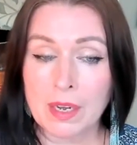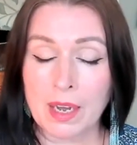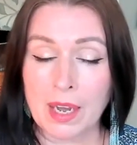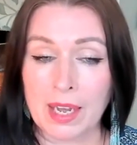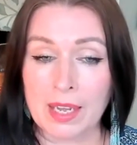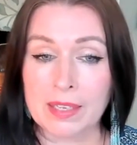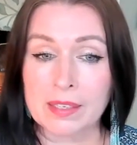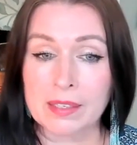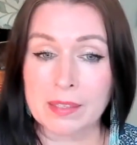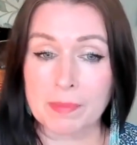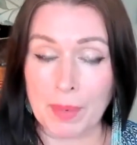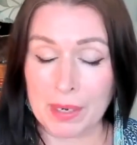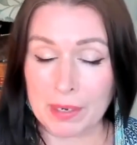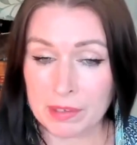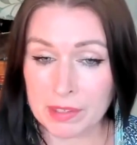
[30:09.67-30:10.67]
And the
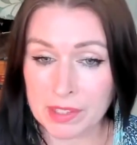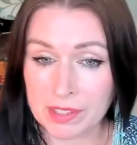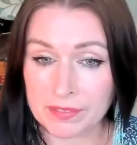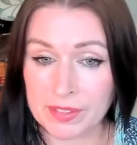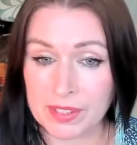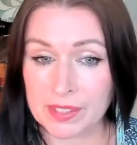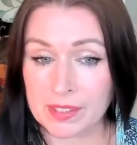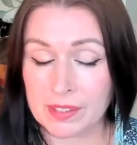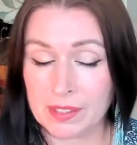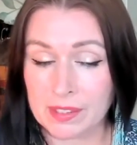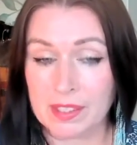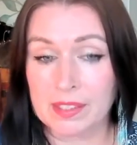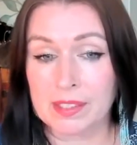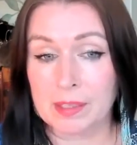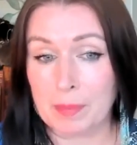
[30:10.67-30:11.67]
part of us that
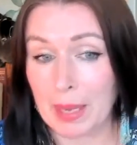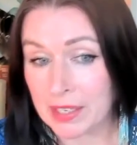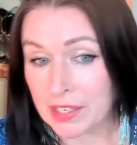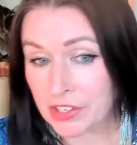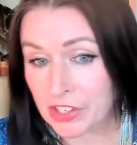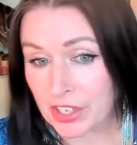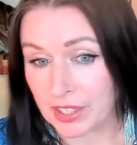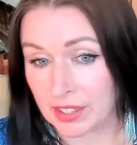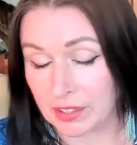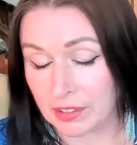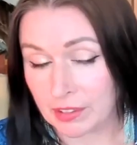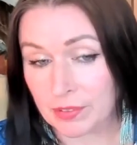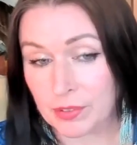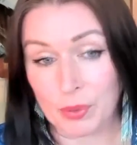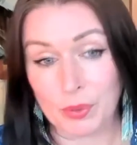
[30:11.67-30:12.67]
does the banishing,
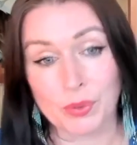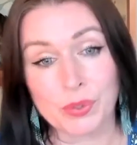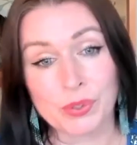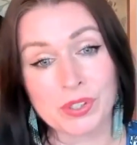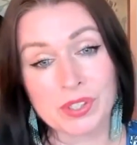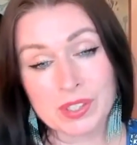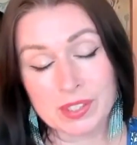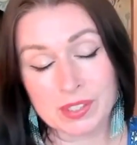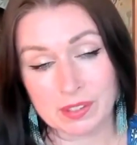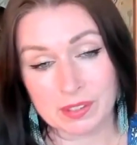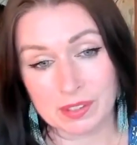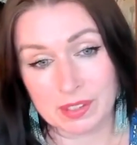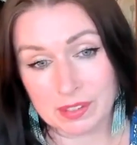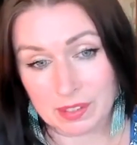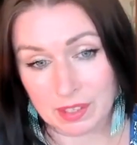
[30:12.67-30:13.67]
of course,
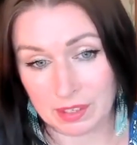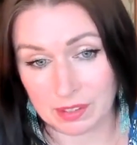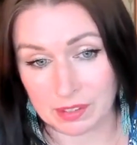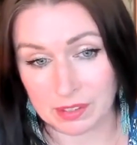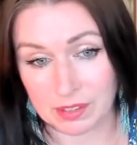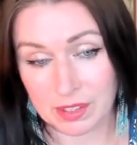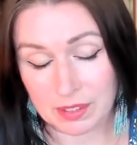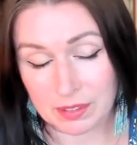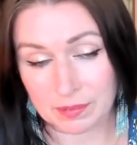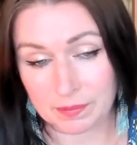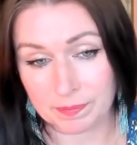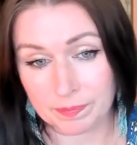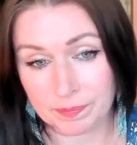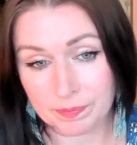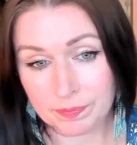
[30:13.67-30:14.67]
is the hunter.
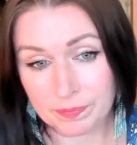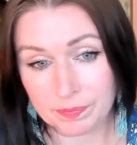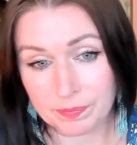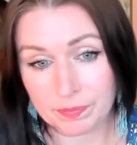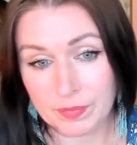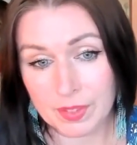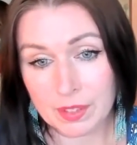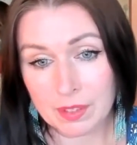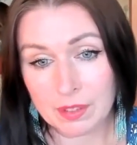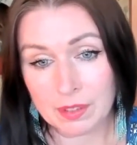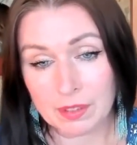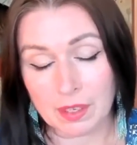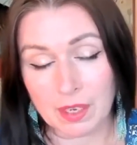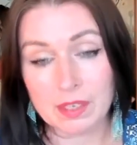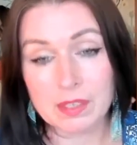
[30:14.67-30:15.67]

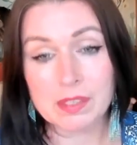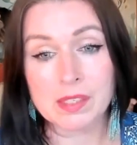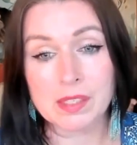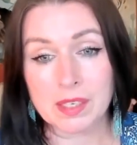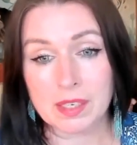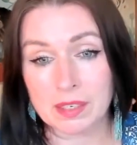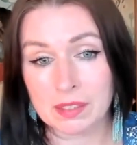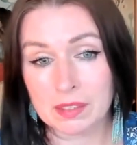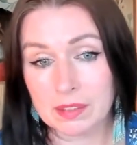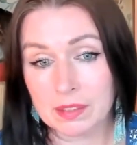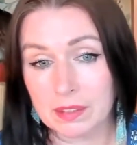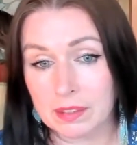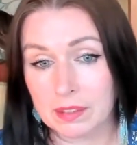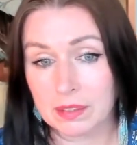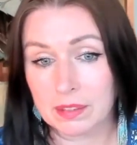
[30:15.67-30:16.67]
The hunter
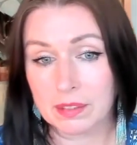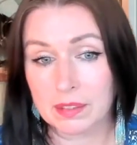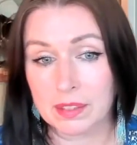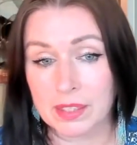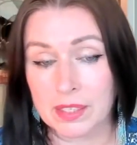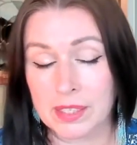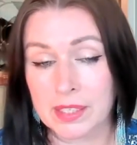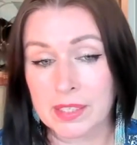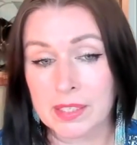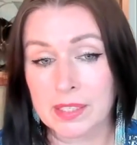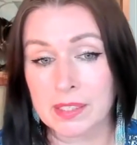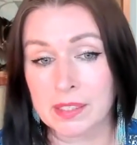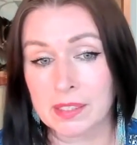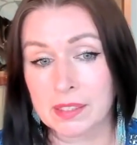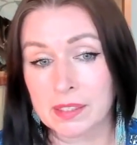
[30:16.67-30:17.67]

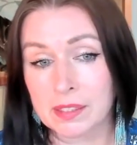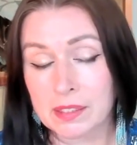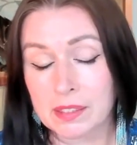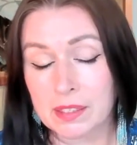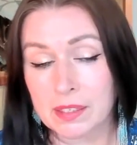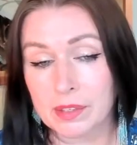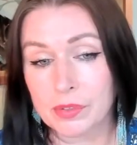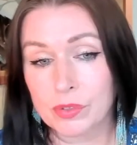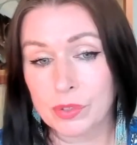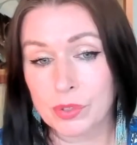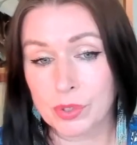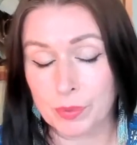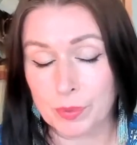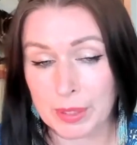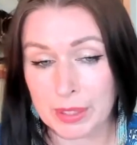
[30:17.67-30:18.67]
is
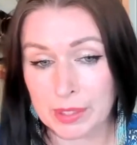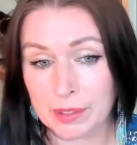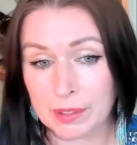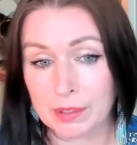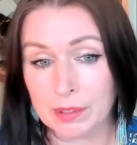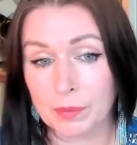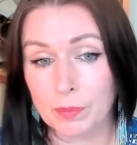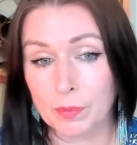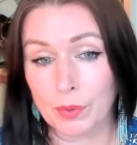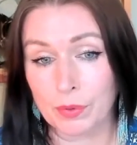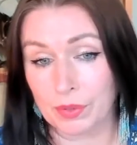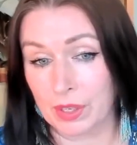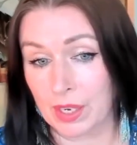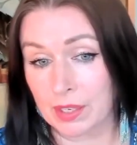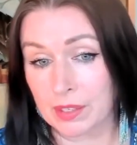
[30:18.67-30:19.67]
doing
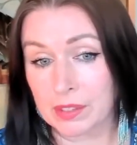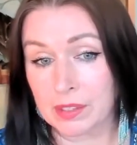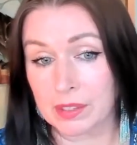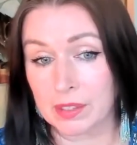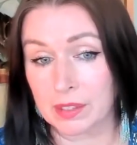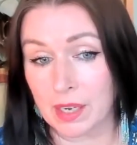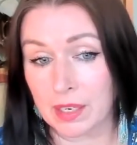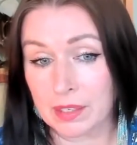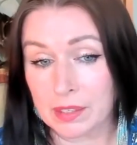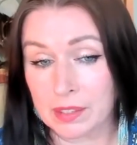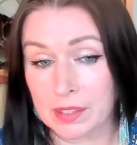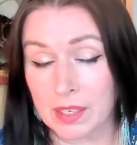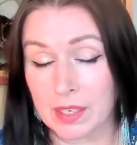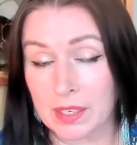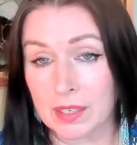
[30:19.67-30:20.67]
what the
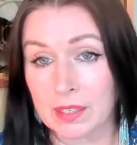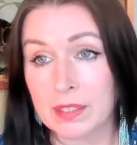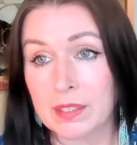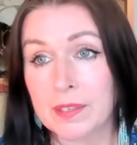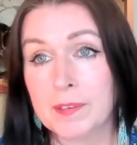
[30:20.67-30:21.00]
hunter